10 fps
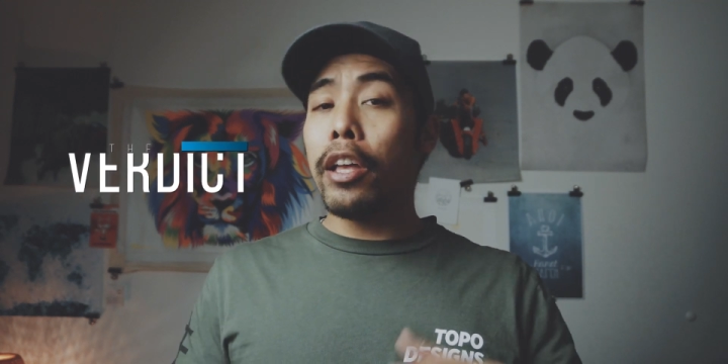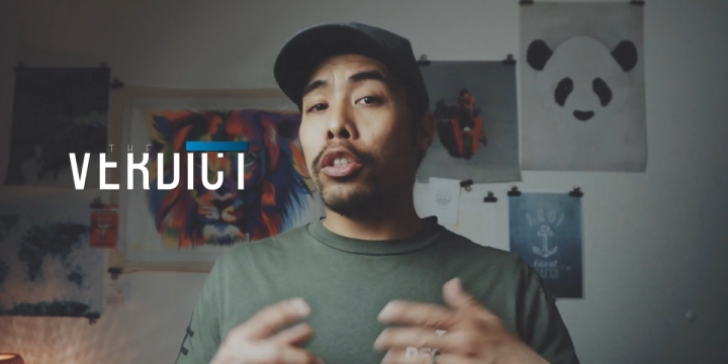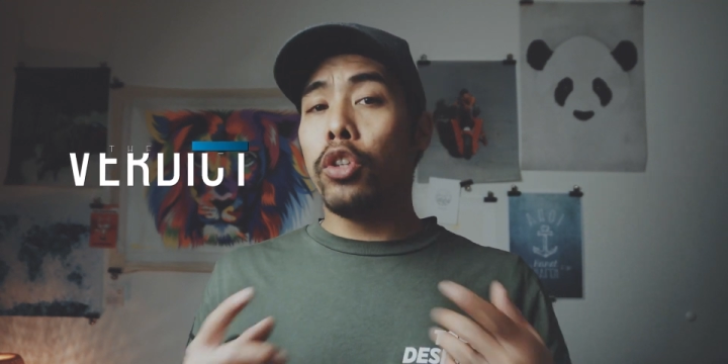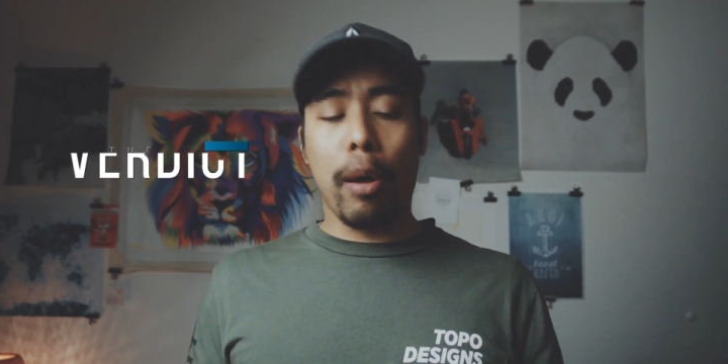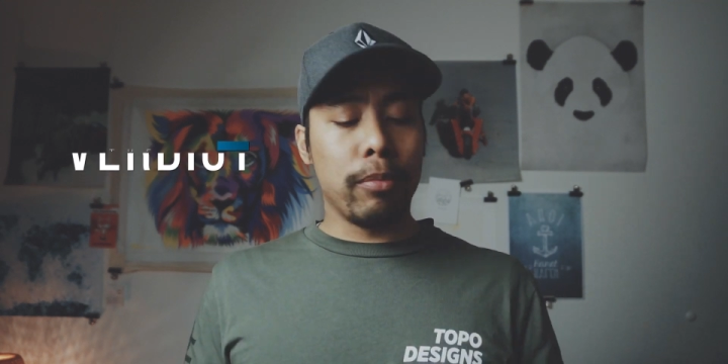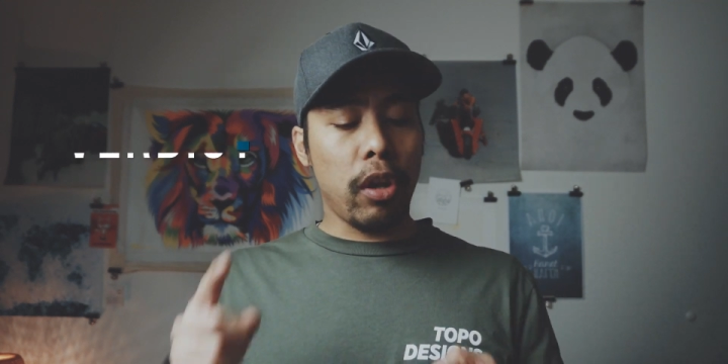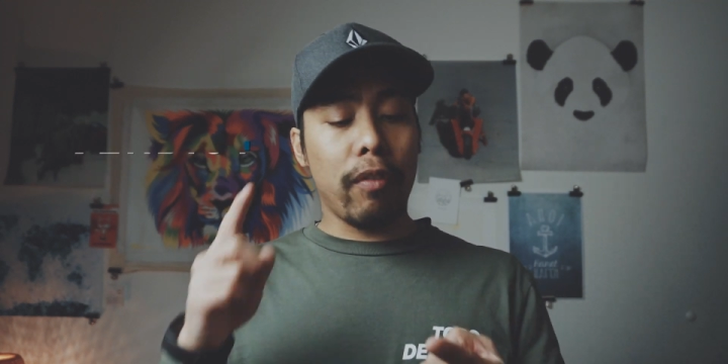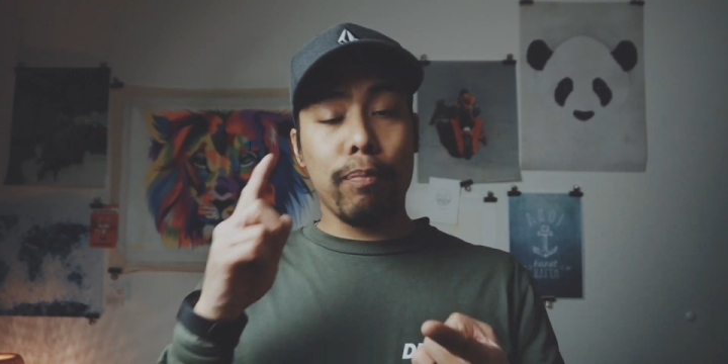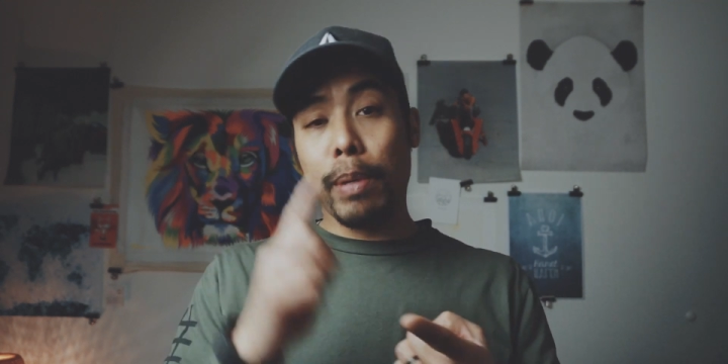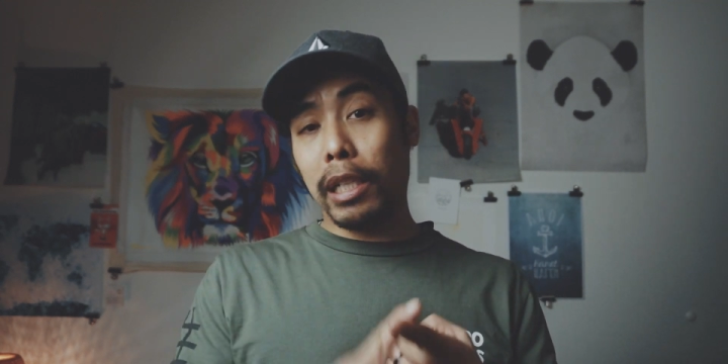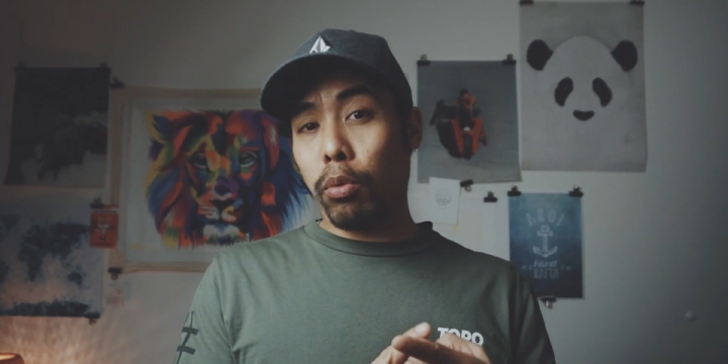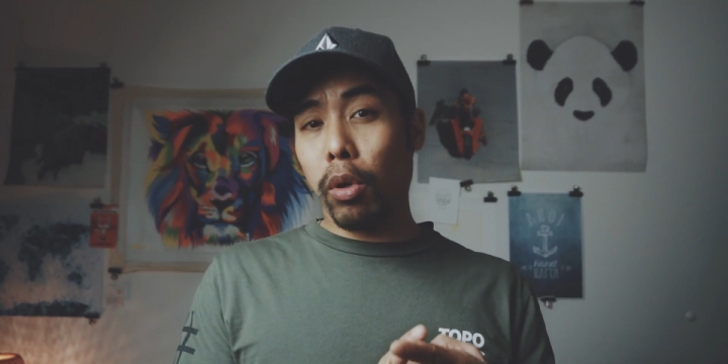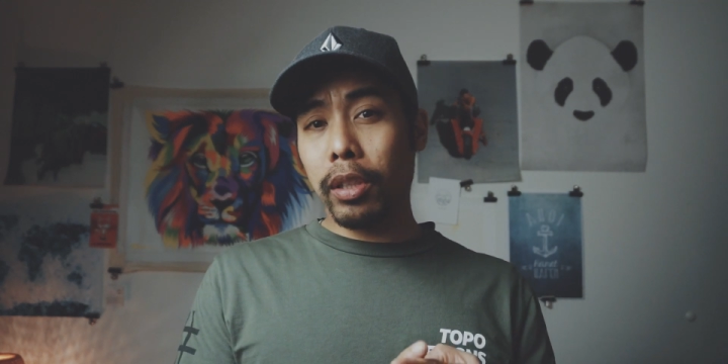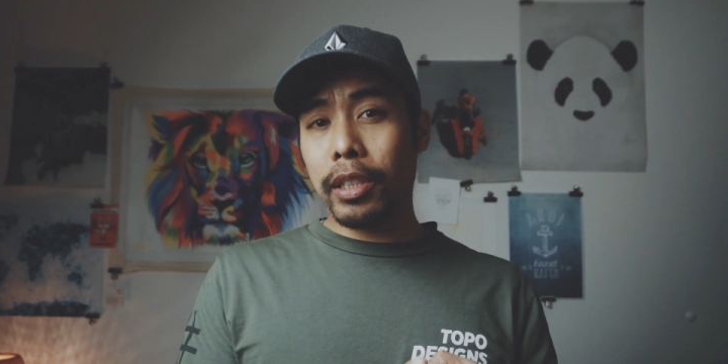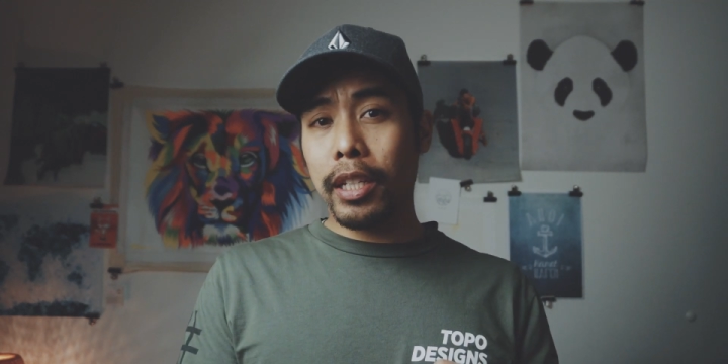in terms of build
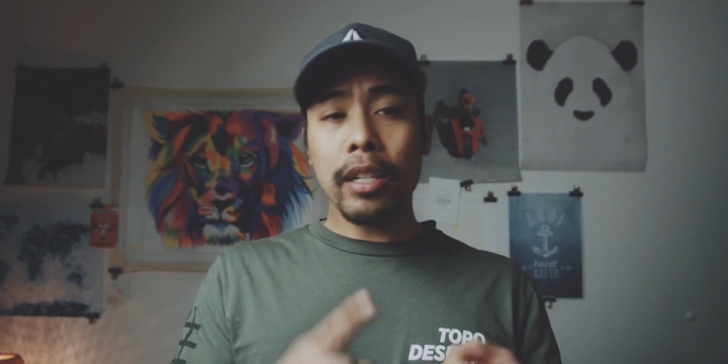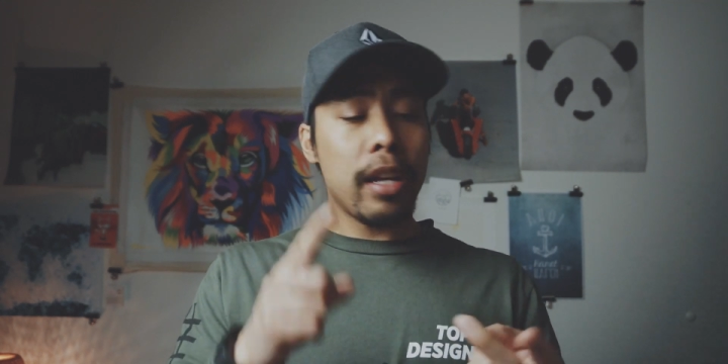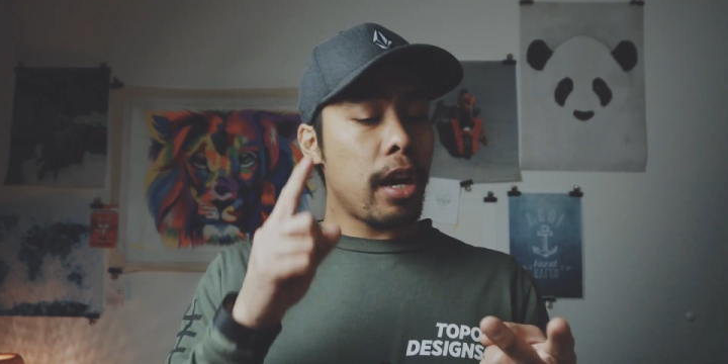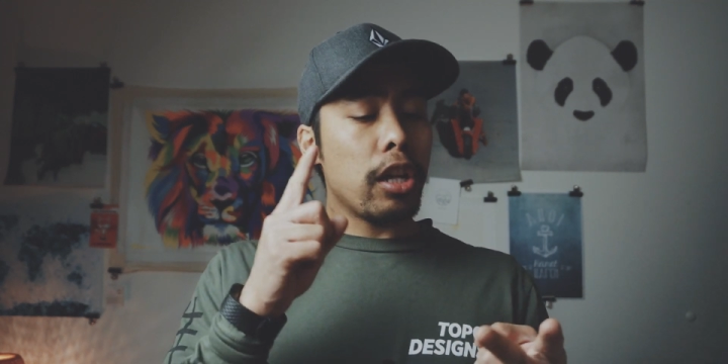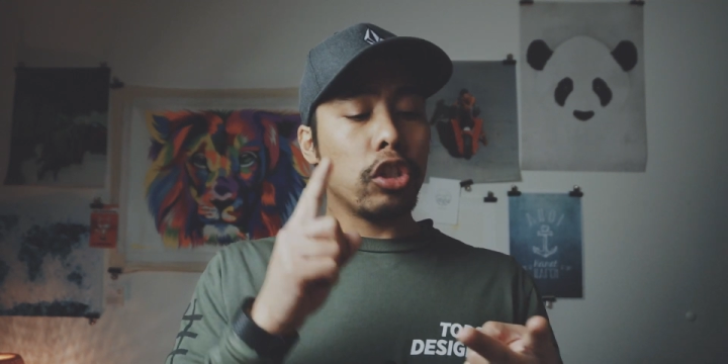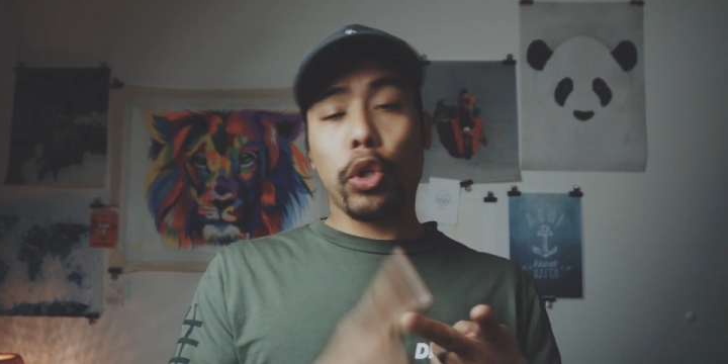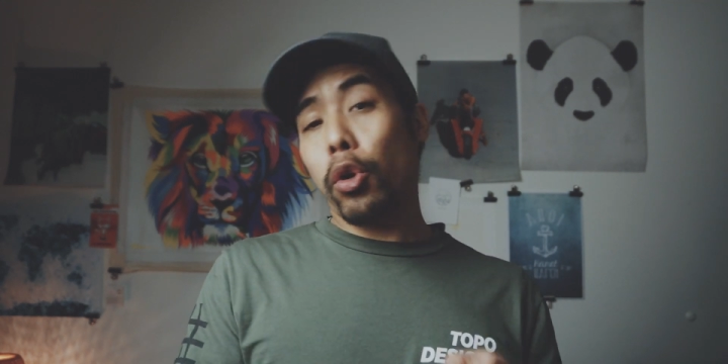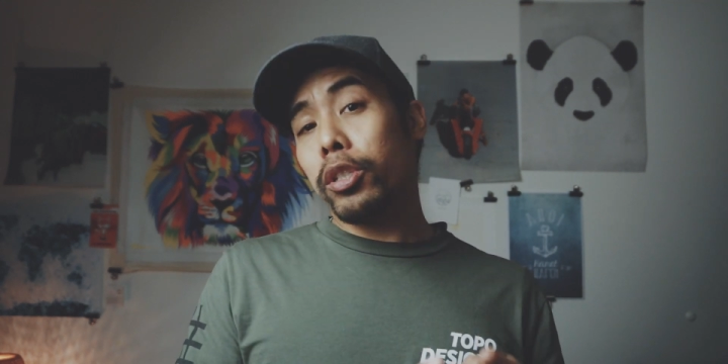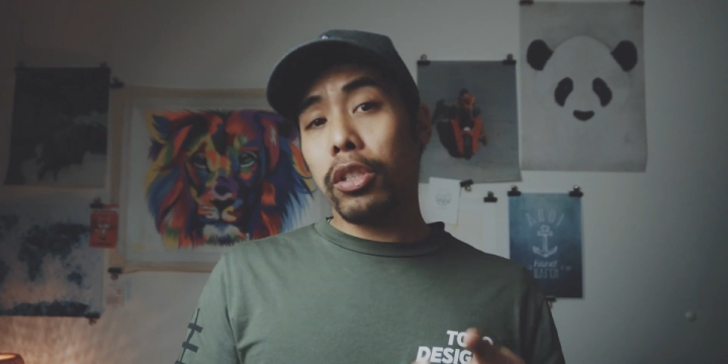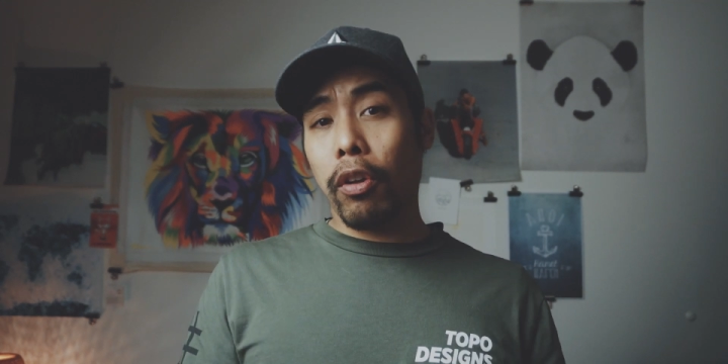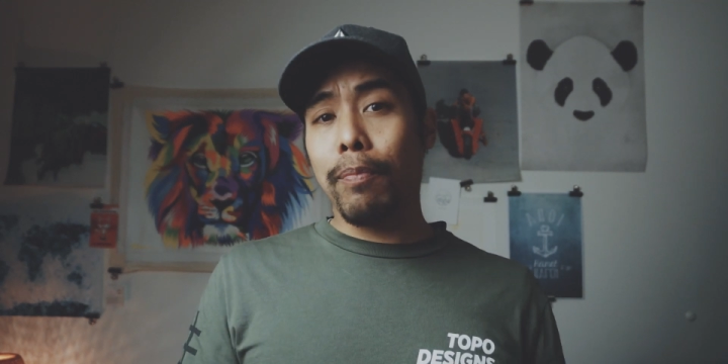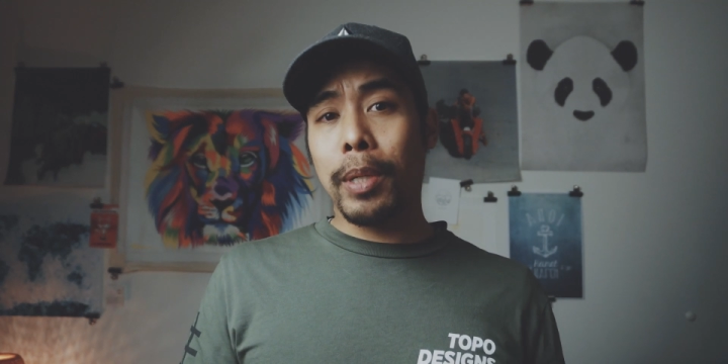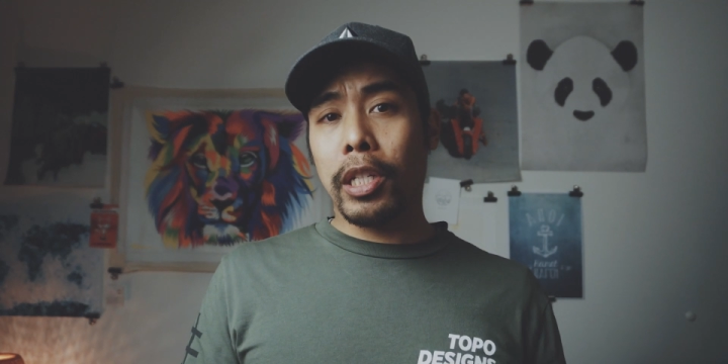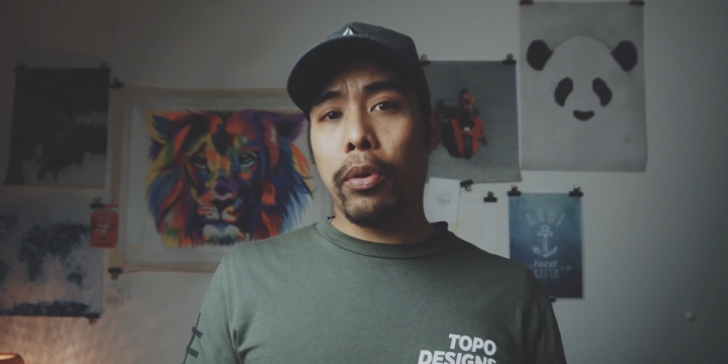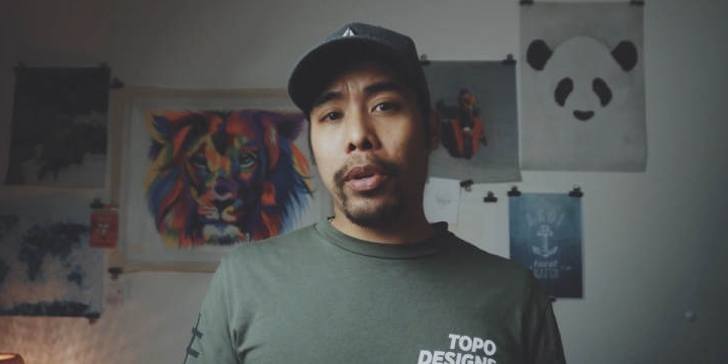quality, choices of
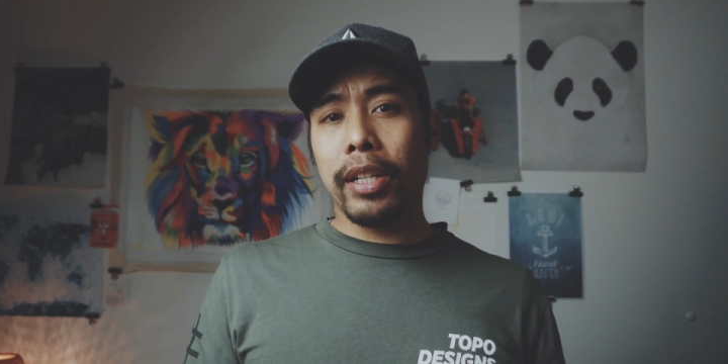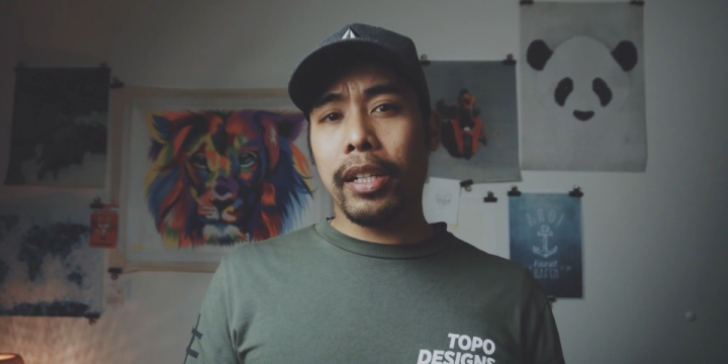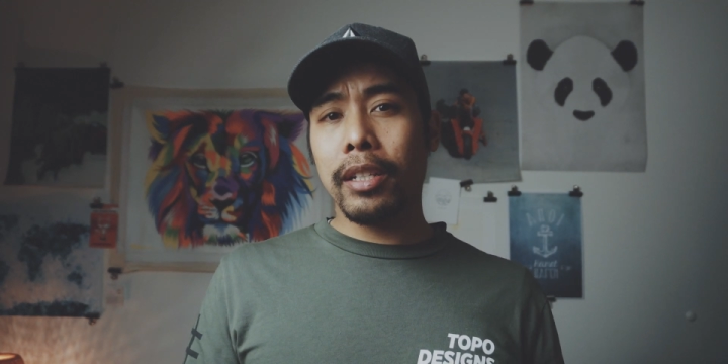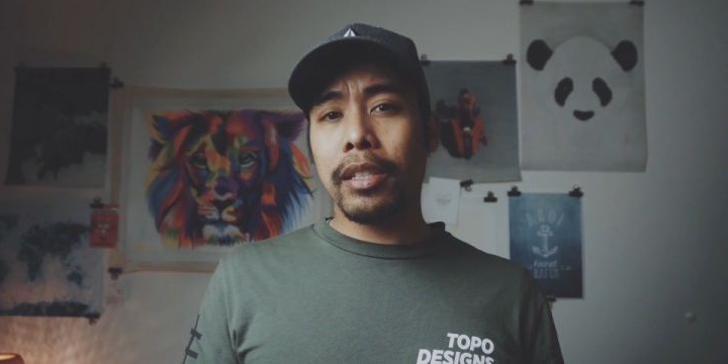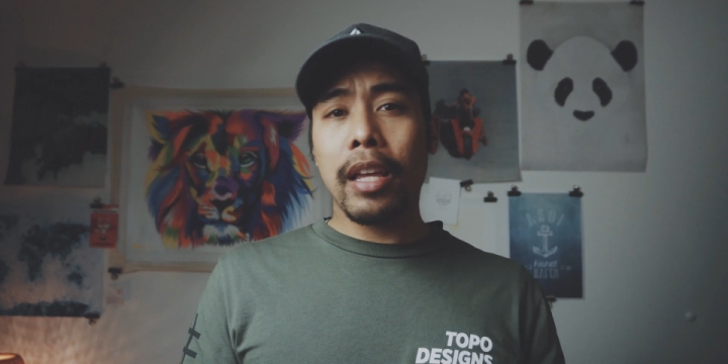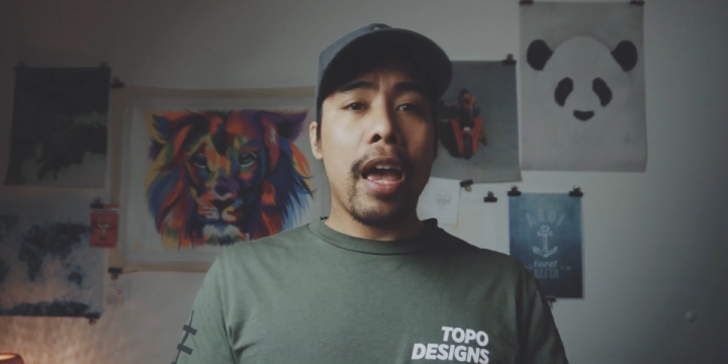materials